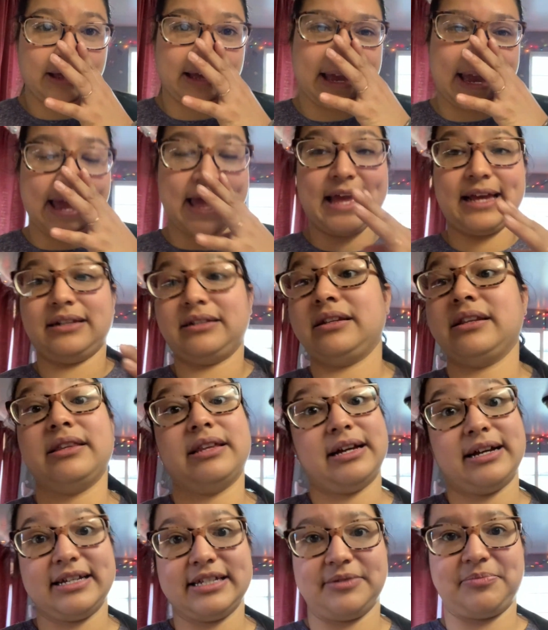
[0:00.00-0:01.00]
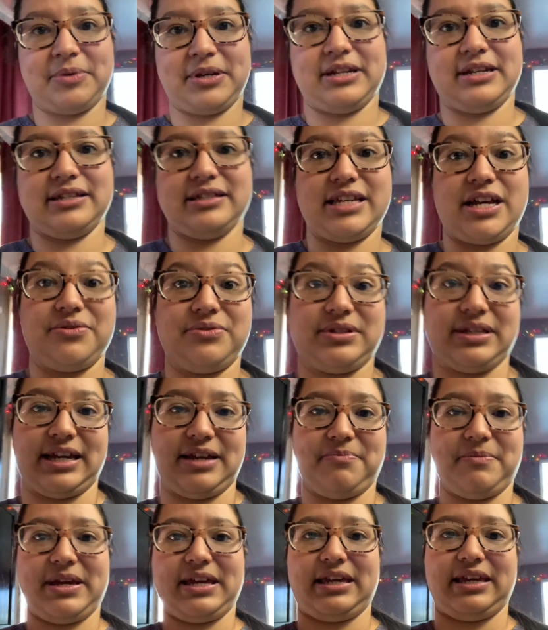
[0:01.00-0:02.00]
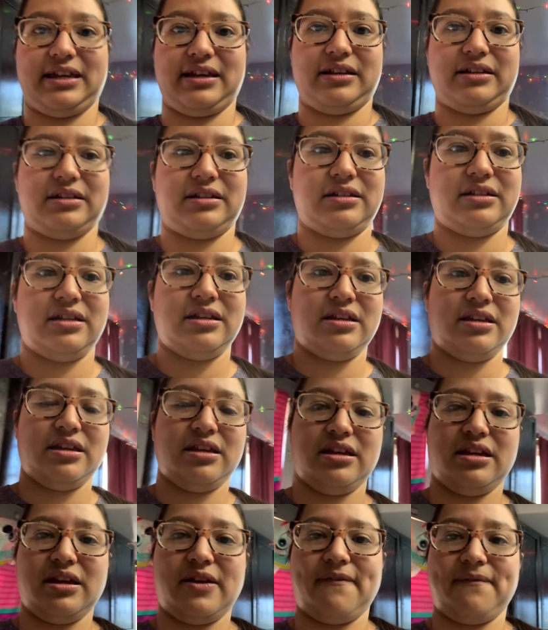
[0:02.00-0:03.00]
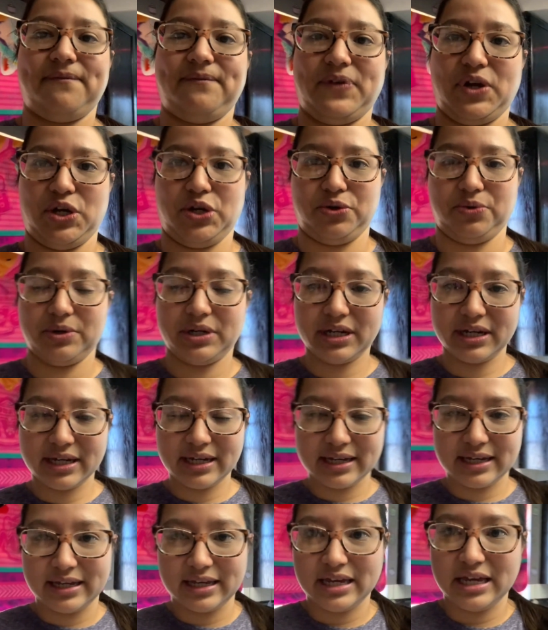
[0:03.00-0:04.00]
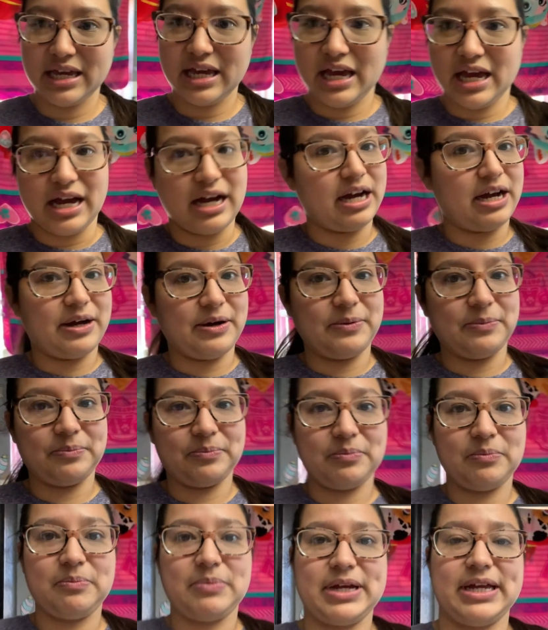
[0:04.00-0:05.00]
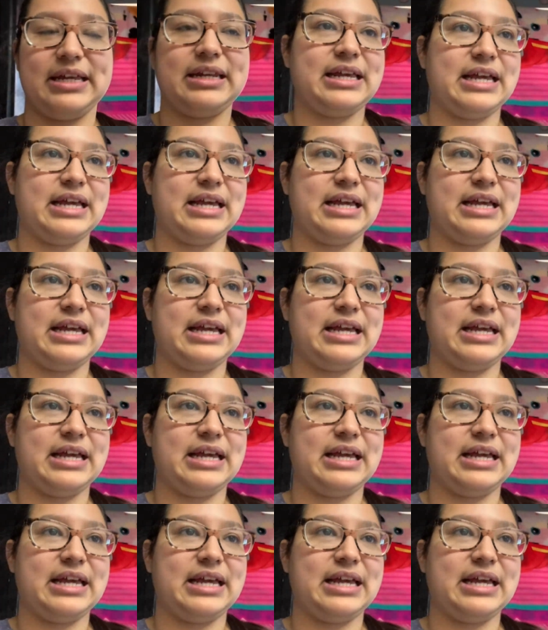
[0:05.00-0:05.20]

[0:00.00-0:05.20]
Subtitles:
and the husband is outside making food. But